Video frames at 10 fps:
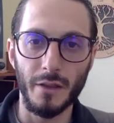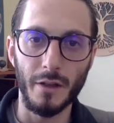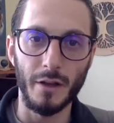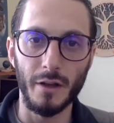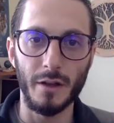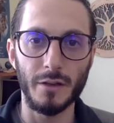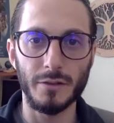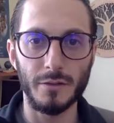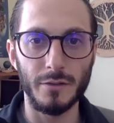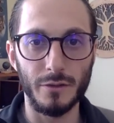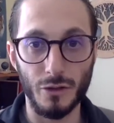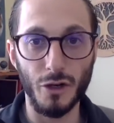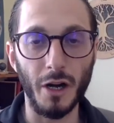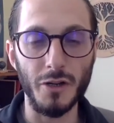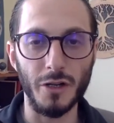the
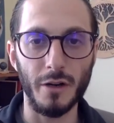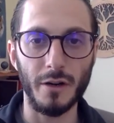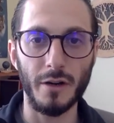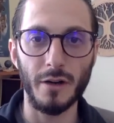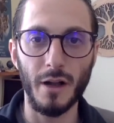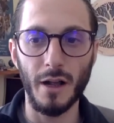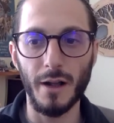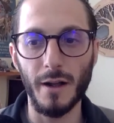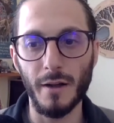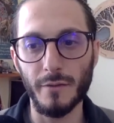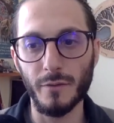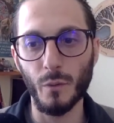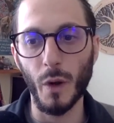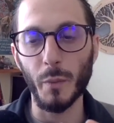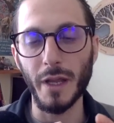structure of
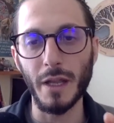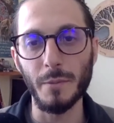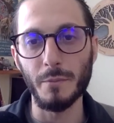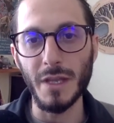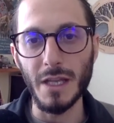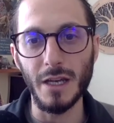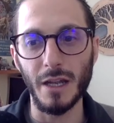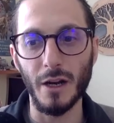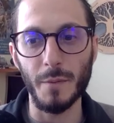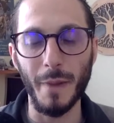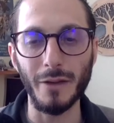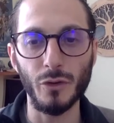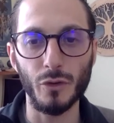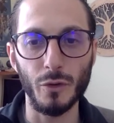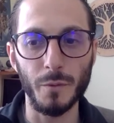when we meet in our
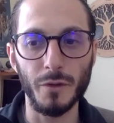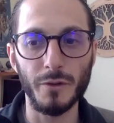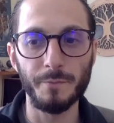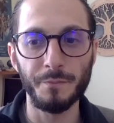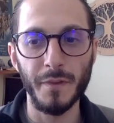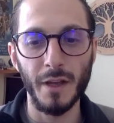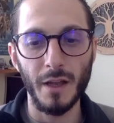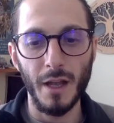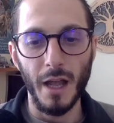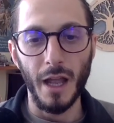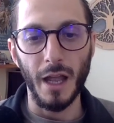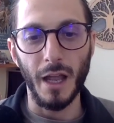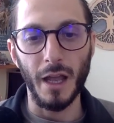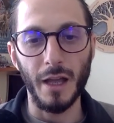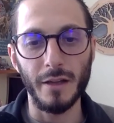men's groups.
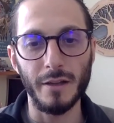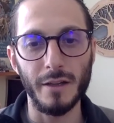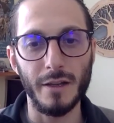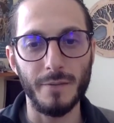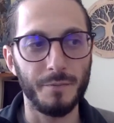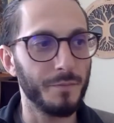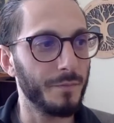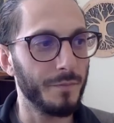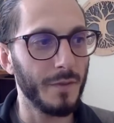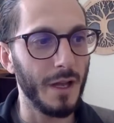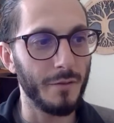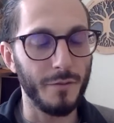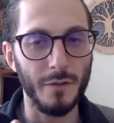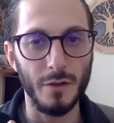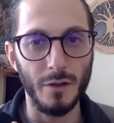And if
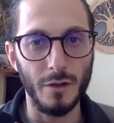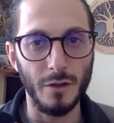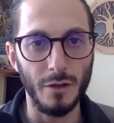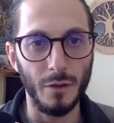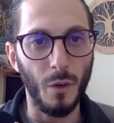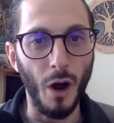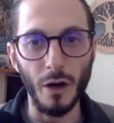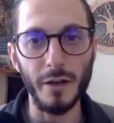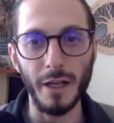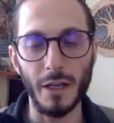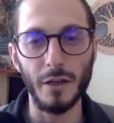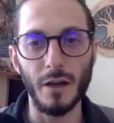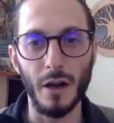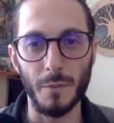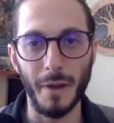you aren't
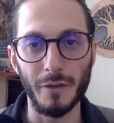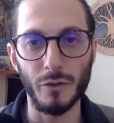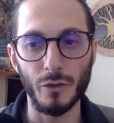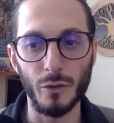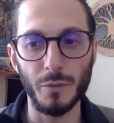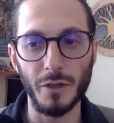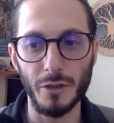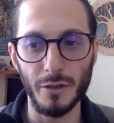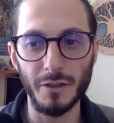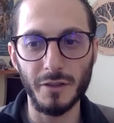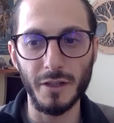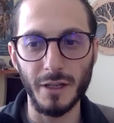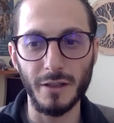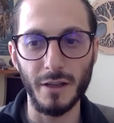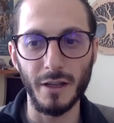in our men's groups and you're
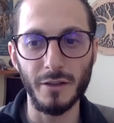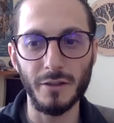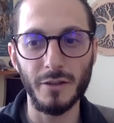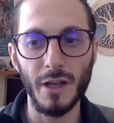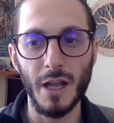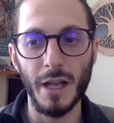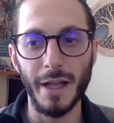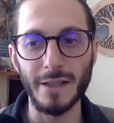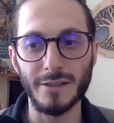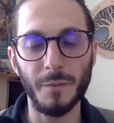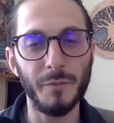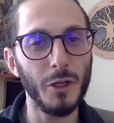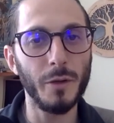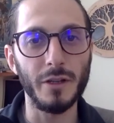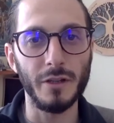listening to this, it's
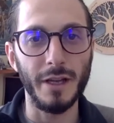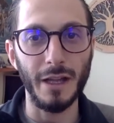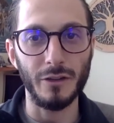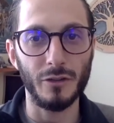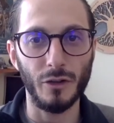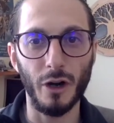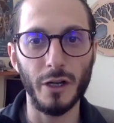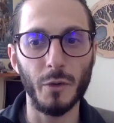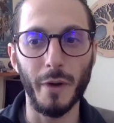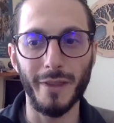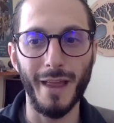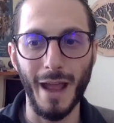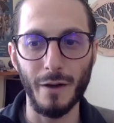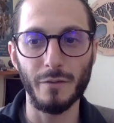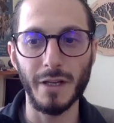something you can get started with
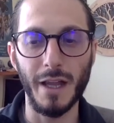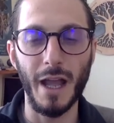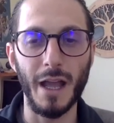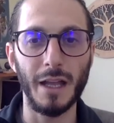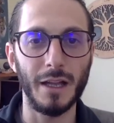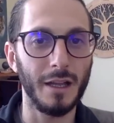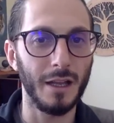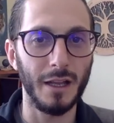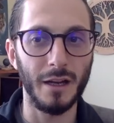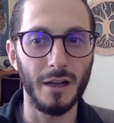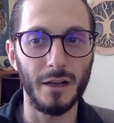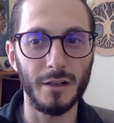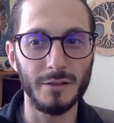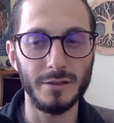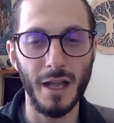every day in
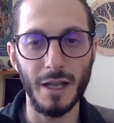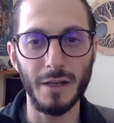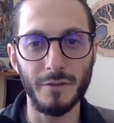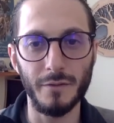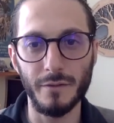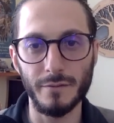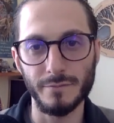a 10,